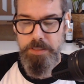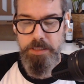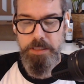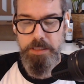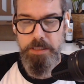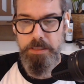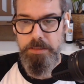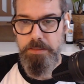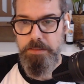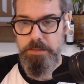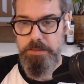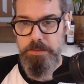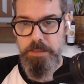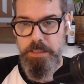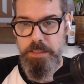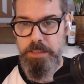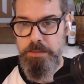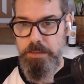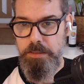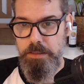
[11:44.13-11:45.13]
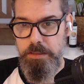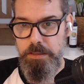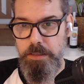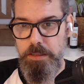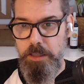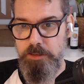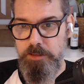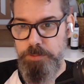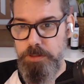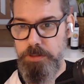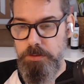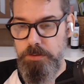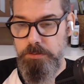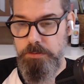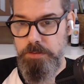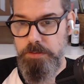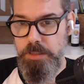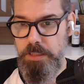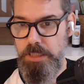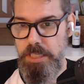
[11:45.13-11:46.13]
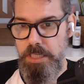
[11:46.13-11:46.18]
and in the hospital,